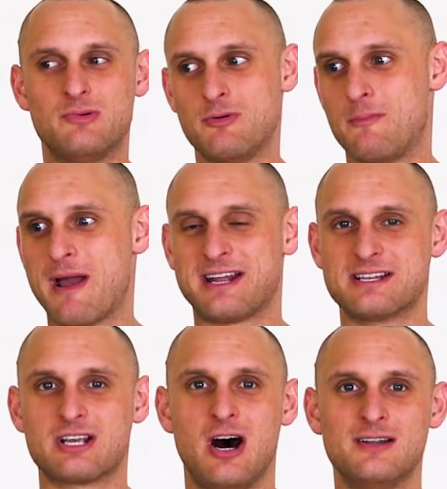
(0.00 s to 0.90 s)
We went back
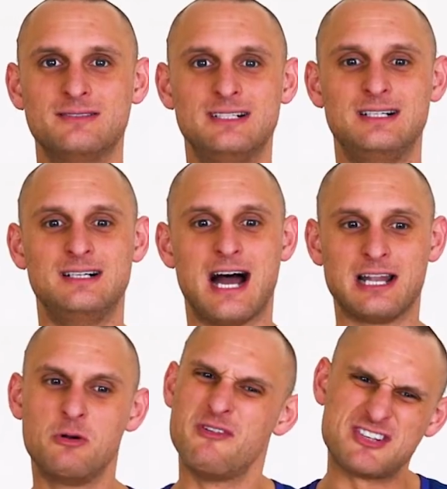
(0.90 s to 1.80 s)
inside, had
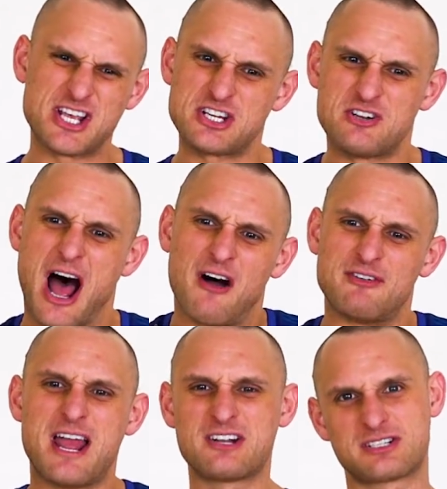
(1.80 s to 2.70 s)
a little bit of a session, half
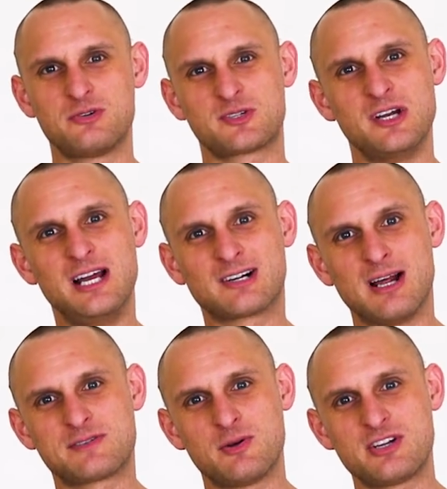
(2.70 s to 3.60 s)
an hour, just a little
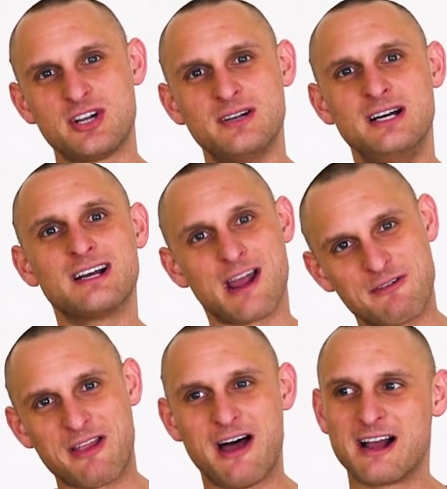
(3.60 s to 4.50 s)
collapse question. Gave
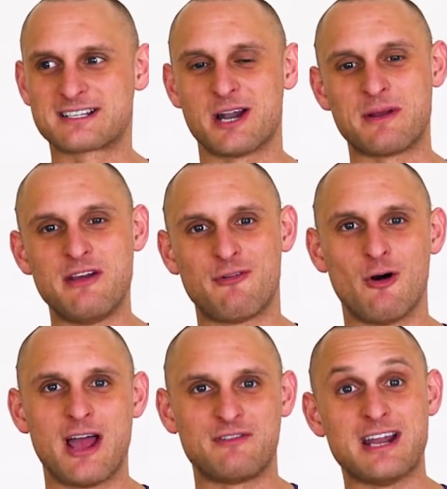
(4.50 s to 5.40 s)
her another hug, said, I'm here
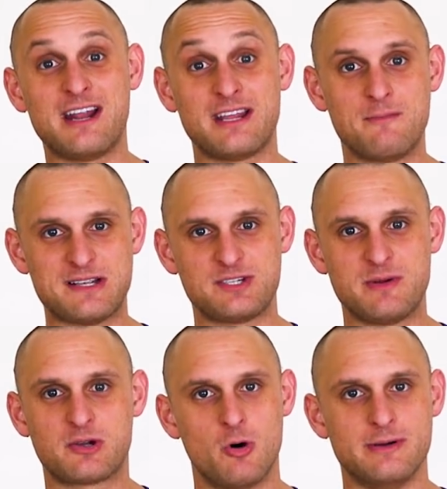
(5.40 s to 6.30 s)
for you. If you need anything, message
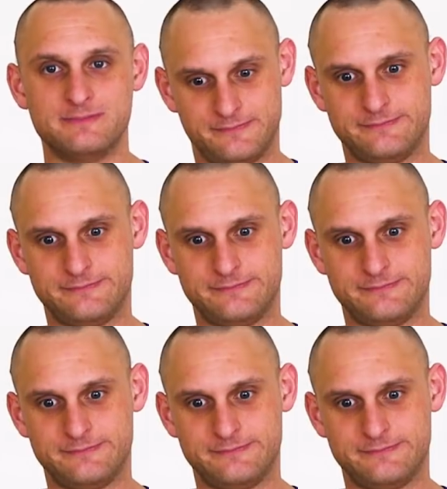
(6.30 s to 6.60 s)
me, call me.